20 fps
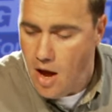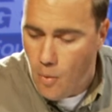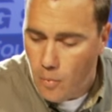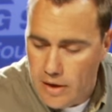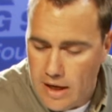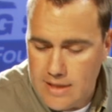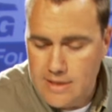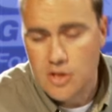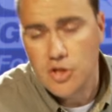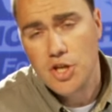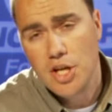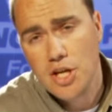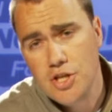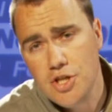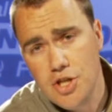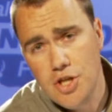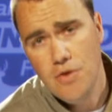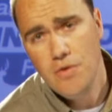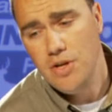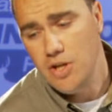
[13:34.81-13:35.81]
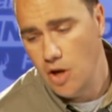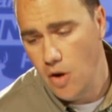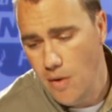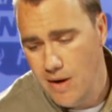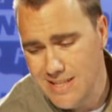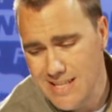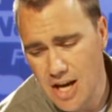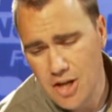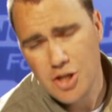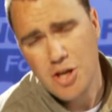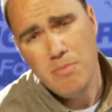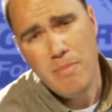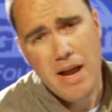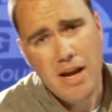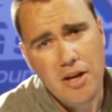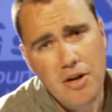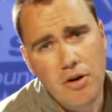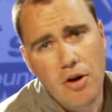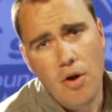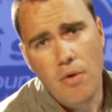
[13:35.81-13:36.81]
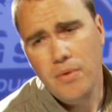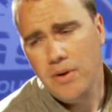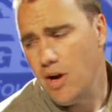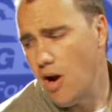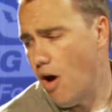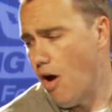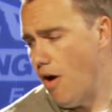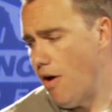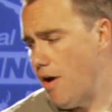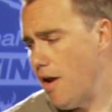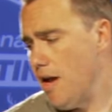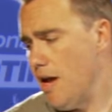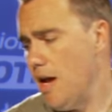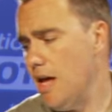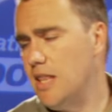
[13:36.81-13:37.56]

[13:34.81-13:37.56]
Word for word: what I suggest you do is actually make your own card.